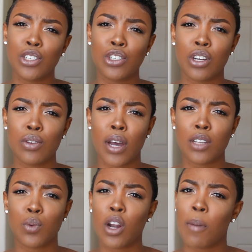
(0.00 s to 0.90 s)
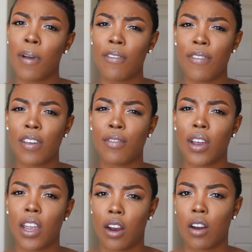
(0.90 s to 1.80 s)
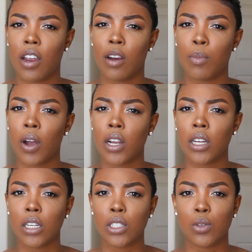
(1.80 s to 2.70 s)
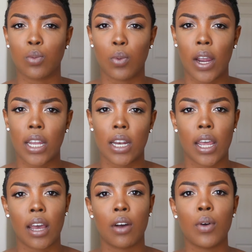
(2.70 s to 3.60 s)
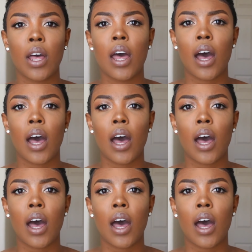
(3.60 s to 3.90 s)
to show you guys what are my favorite hair care products right now.